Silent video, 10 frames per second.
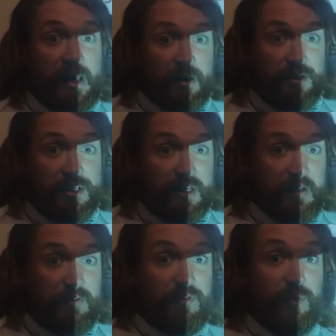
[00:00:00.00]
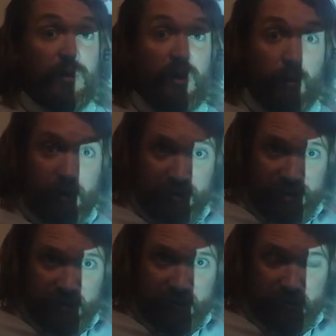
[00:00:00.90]
energy level to a low energy
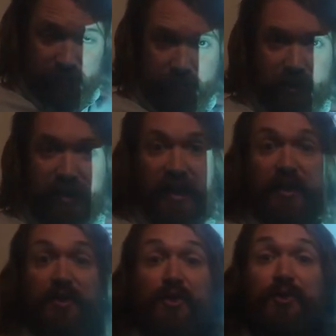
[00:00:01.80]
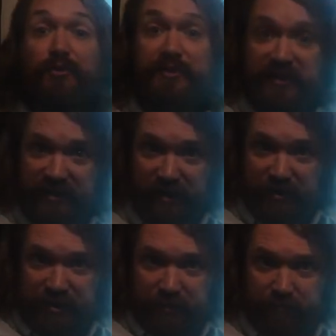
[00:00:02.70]
level, it loses
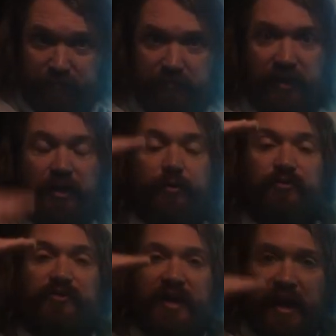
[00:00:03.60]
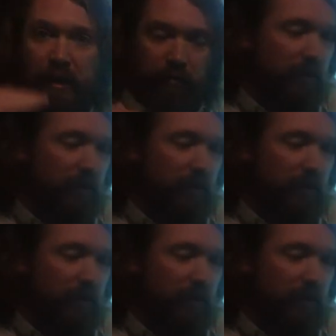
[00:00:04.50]
energy, it goes down.